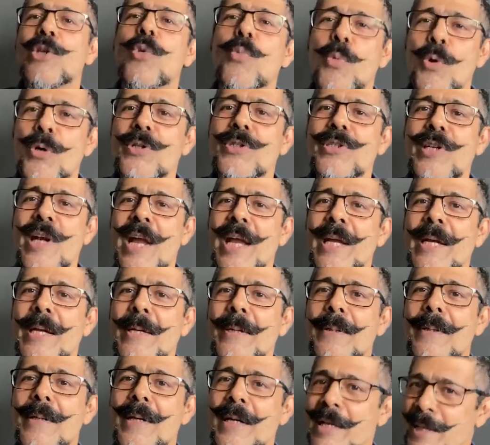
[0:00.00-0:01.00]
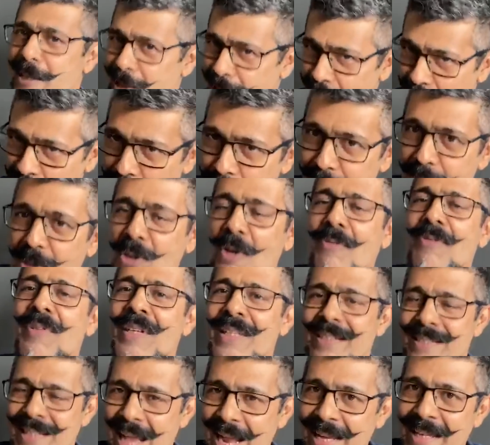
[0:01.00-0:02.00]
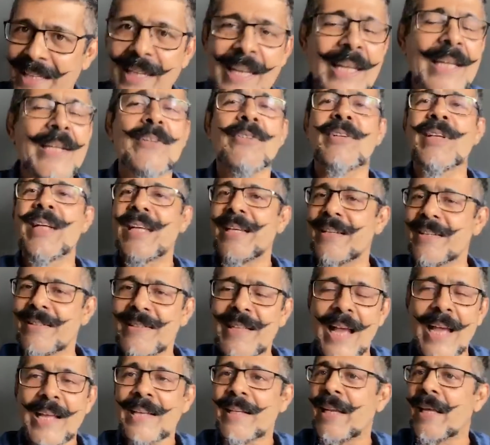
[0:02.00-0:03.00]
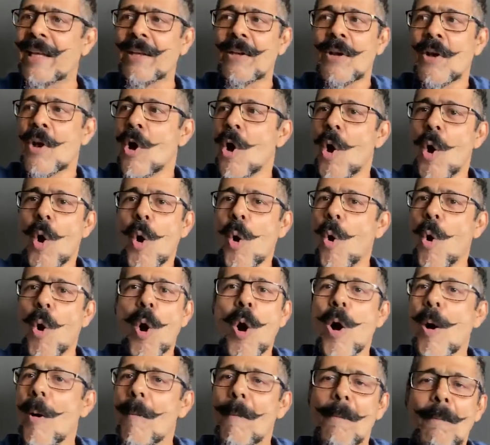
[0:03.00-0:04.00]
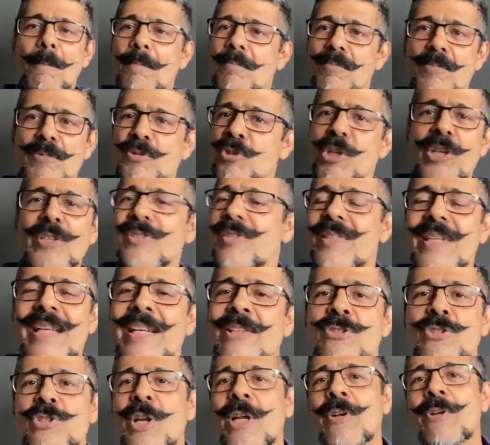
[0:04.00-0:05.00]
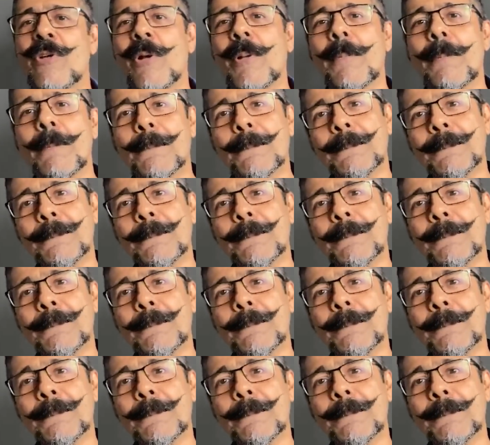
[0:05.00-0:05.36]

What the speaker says: you would take in terms of designing, redesigning, or just in general?